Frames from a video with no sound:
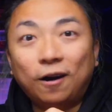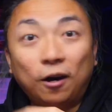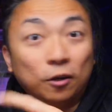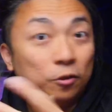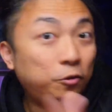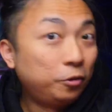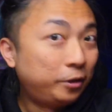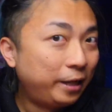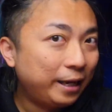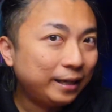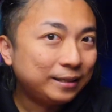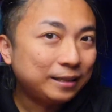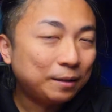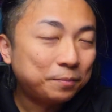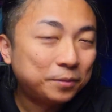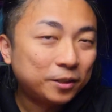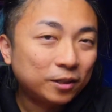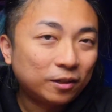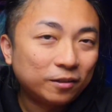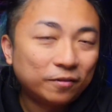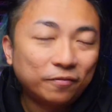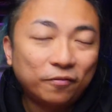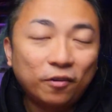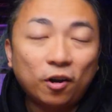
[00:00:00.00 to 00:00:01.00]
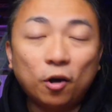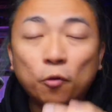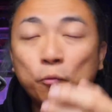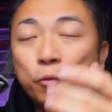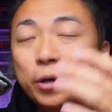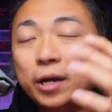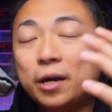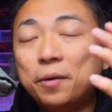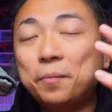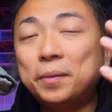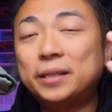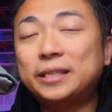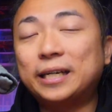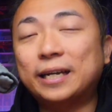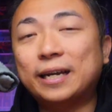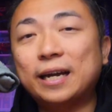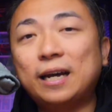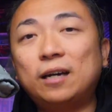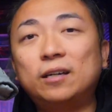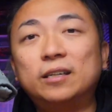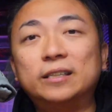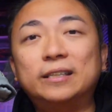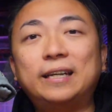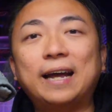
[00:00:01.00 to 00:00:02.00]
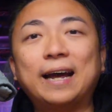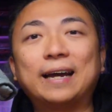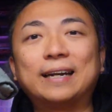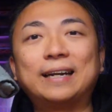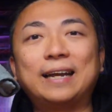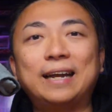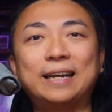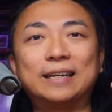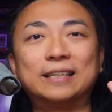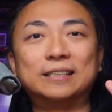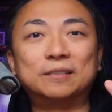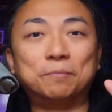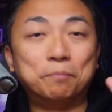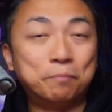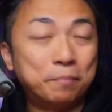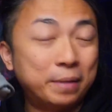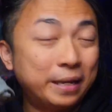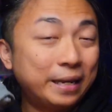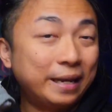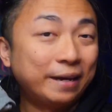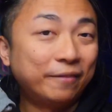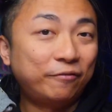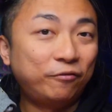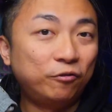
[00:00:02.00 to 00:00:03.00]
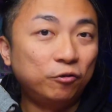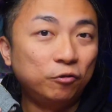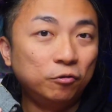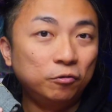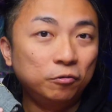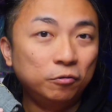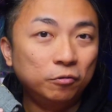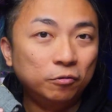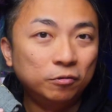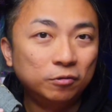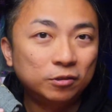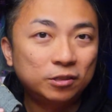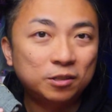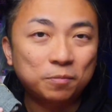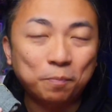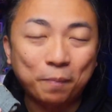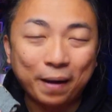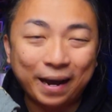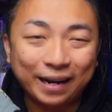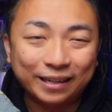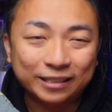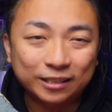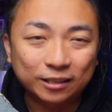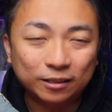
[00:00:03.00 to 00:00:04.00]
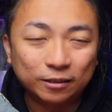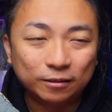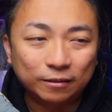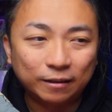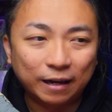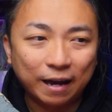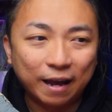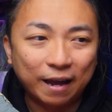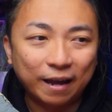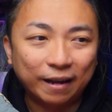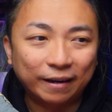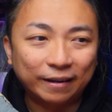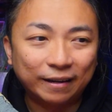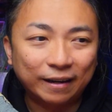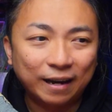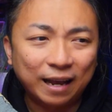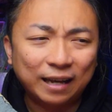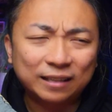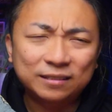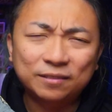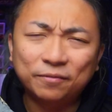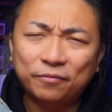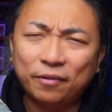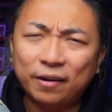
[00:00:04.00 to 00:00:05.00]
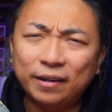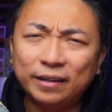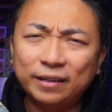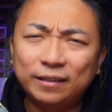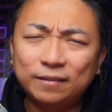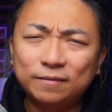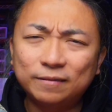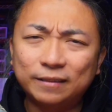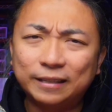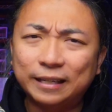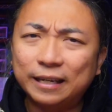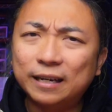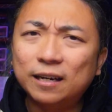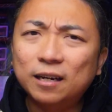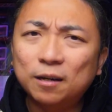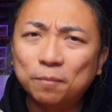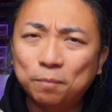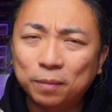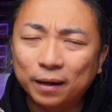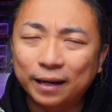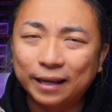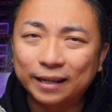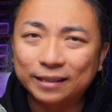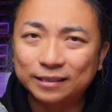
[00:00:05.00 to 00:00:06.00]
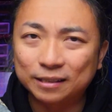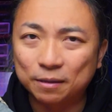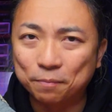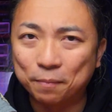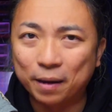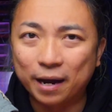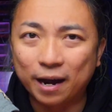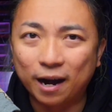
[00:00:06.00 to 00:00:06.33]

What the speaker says: On today's episode of the vlog, we're going to be checking out a deck that is meaningful, special, and has a very dear place in my